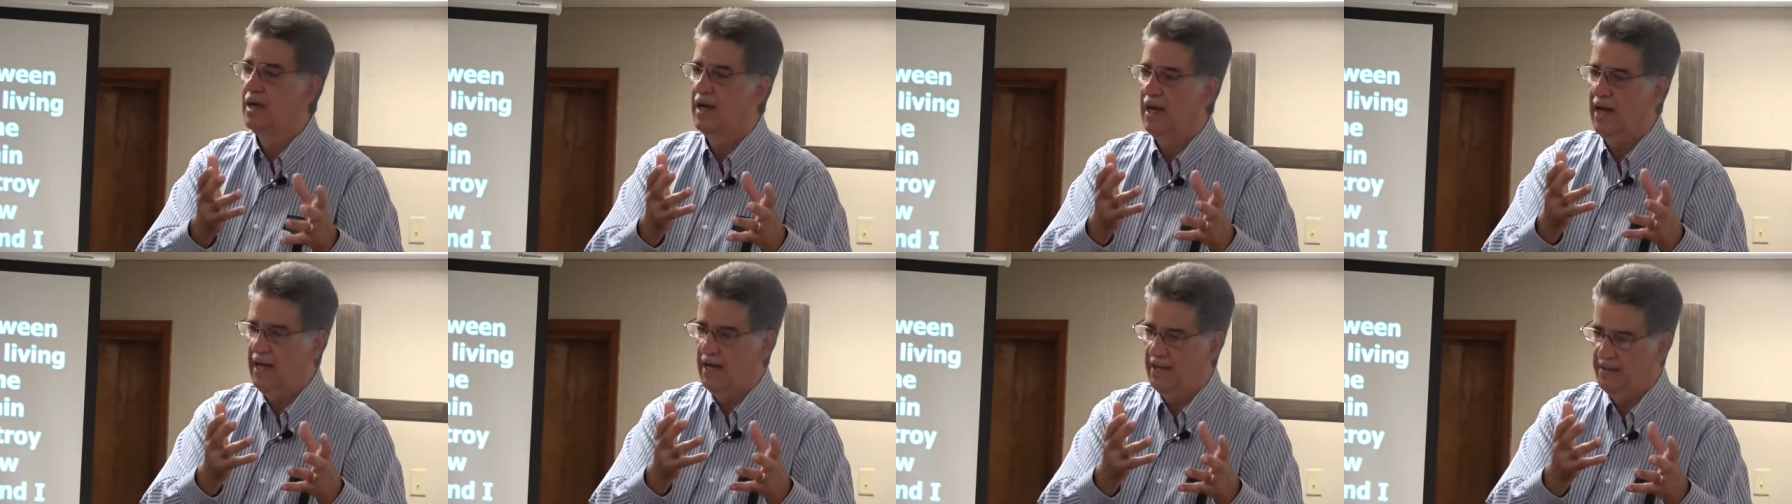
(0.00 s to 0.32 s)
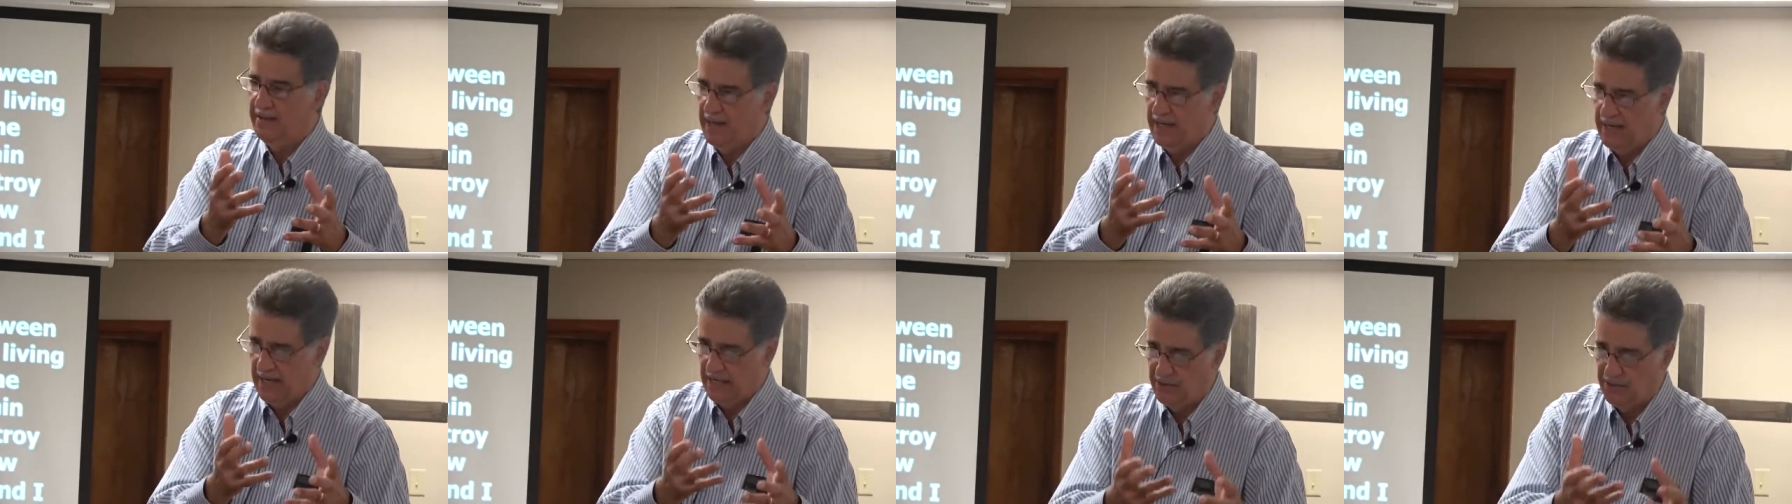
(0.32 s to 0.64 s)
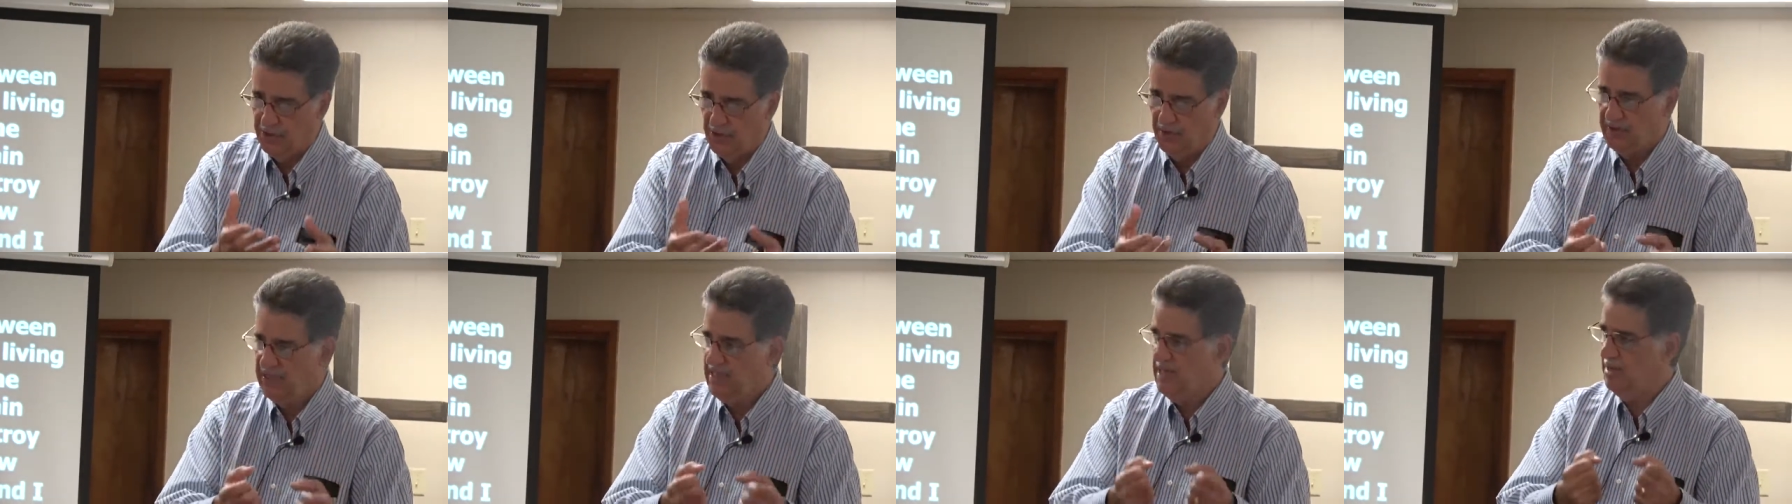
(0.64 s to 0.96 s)
and then they
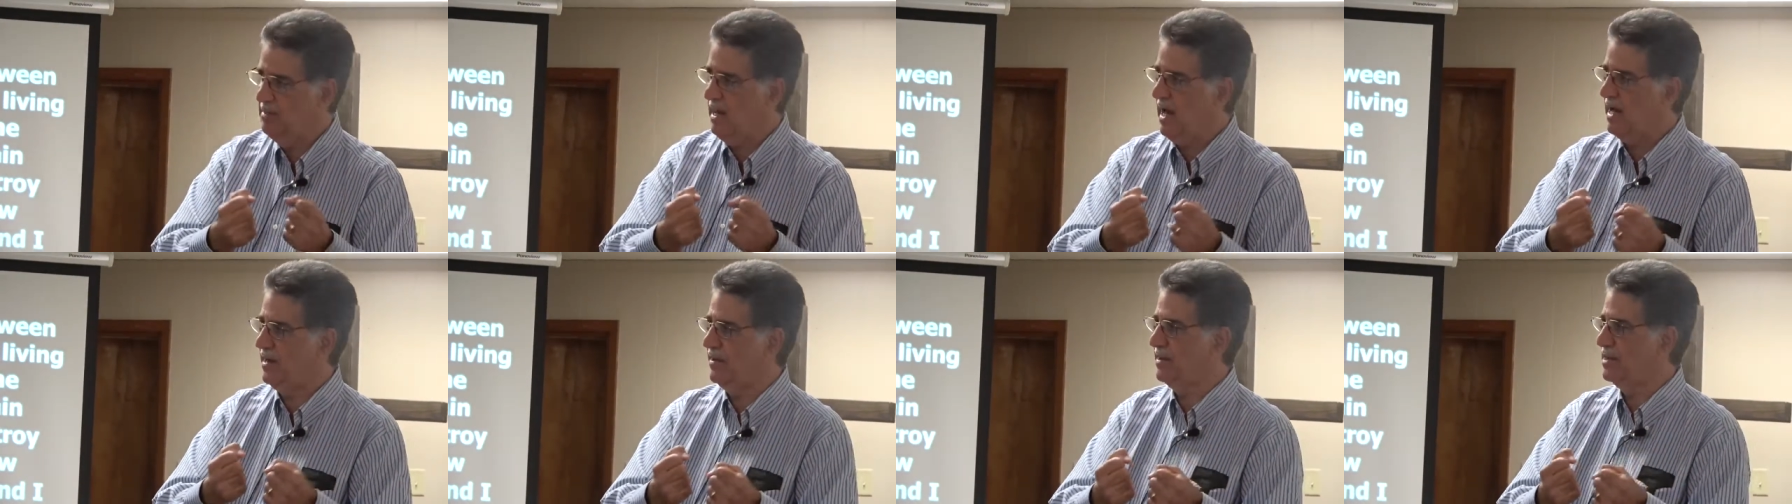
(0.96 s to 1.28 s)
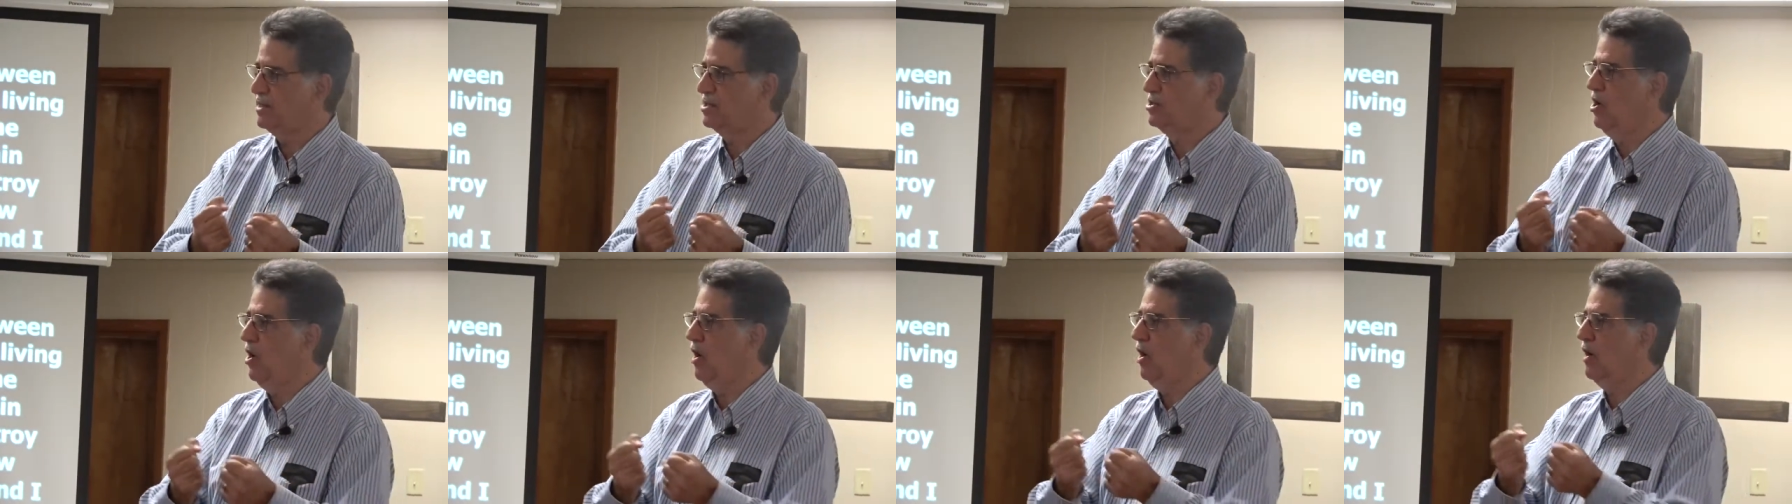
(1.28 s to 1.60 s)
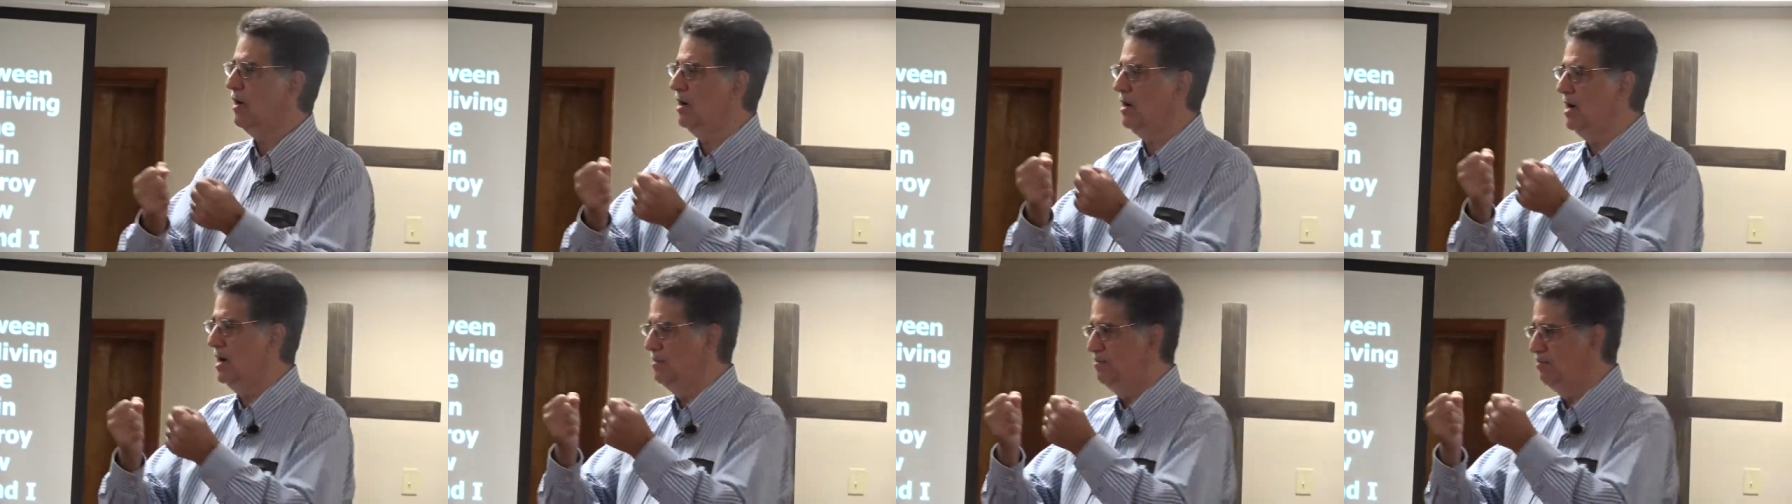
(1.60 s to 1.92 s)
took him out of the
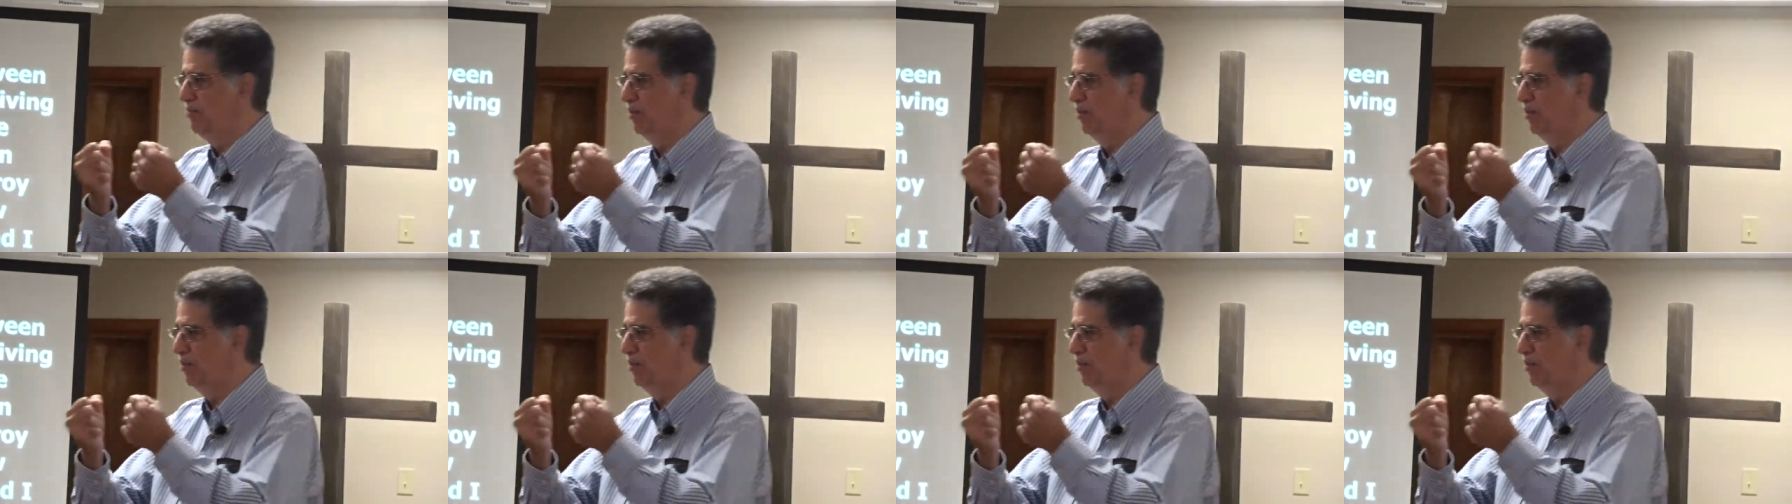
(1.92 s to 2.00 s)
car and